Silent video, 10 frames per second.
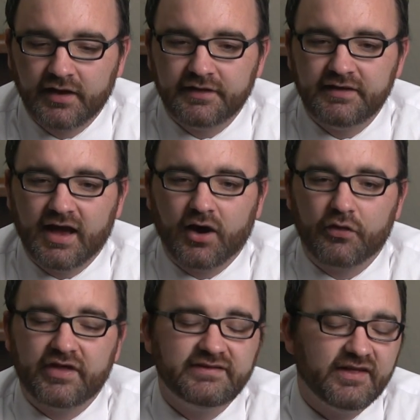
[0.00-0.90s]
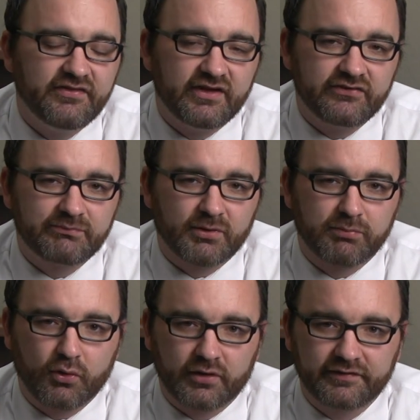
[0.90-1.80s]
Now, they did this
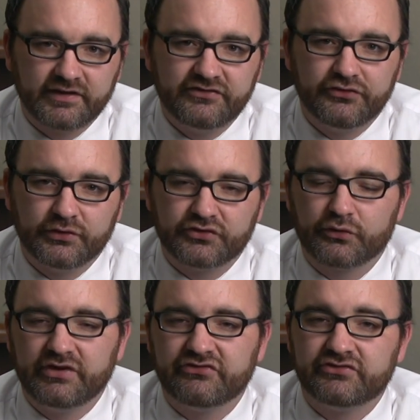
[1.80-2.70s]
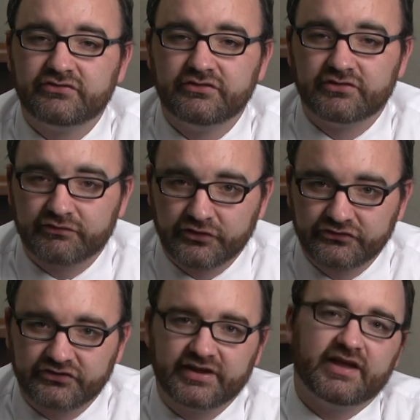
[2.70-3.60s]
purportedly to increase
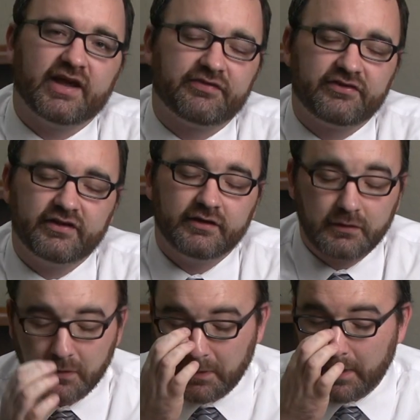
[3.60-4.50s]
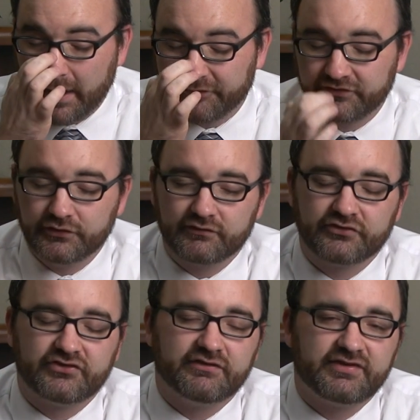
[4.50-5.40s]
diversity at the
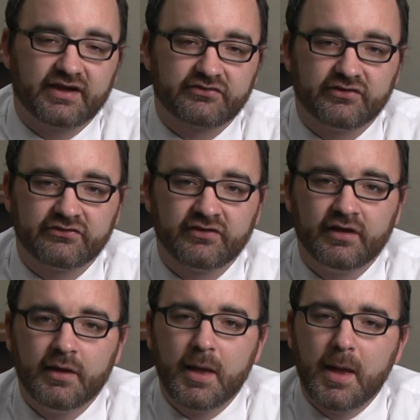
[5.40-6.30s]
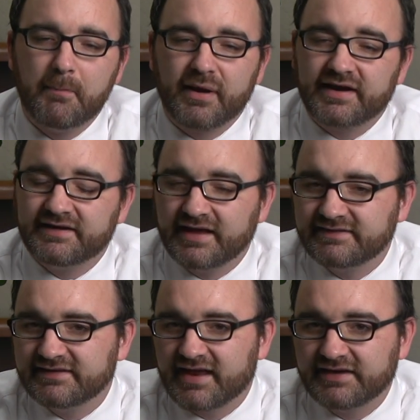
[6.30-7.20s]
University of Texas. But in
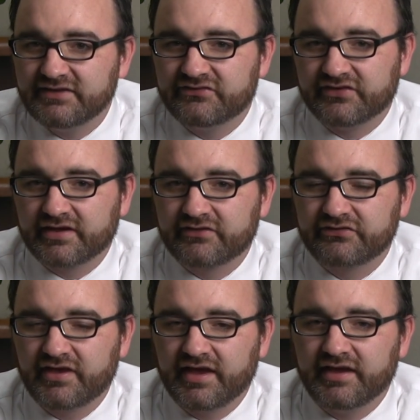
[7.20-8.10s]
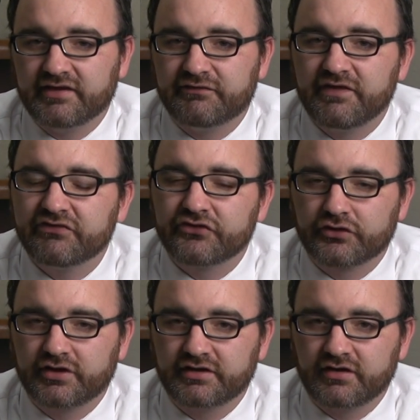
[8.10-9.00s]
1996, a Fifth
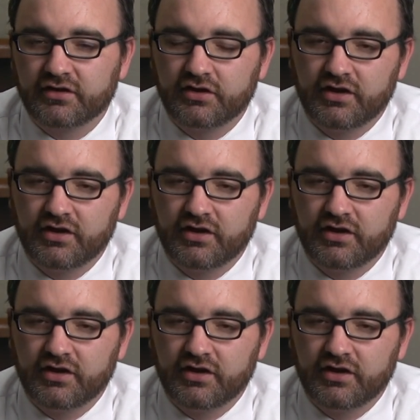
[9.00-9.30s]
Circuit